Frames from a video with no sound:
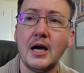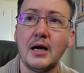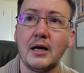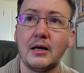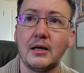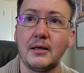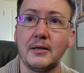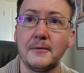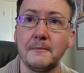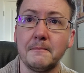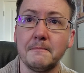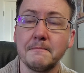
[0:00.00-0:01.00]

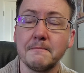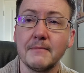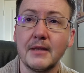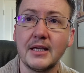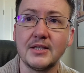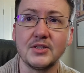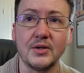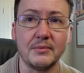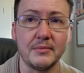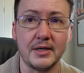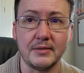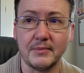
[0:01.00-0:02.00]
Um, And so I
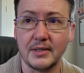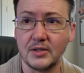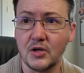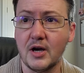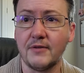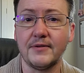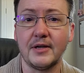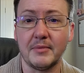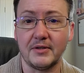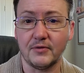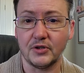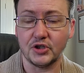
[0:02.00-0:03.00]
made coffee, I
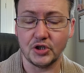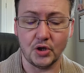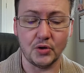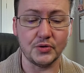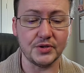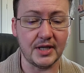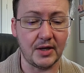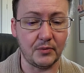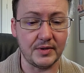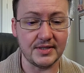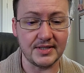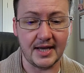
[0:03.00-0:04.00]
made French toast, and
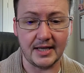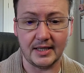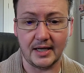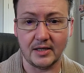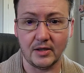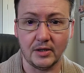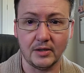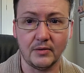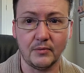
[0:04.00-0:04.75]
we sat at our,